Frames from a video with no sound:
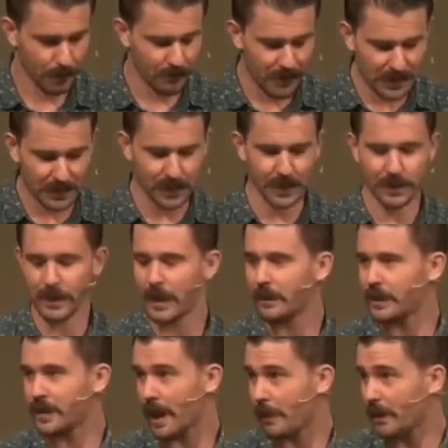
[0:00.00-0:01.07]
Eventually,
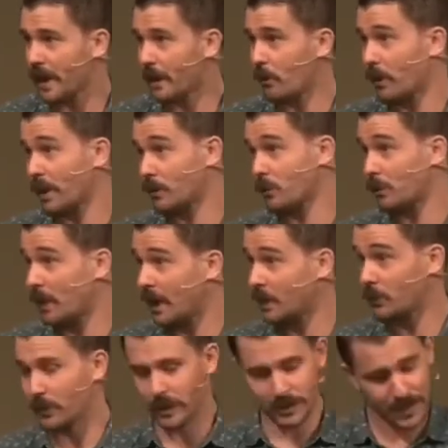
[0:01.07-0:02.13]
then, the tabernacle gets
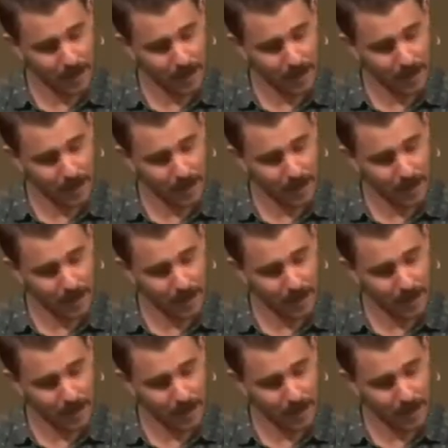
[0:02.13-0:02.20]
replaced with the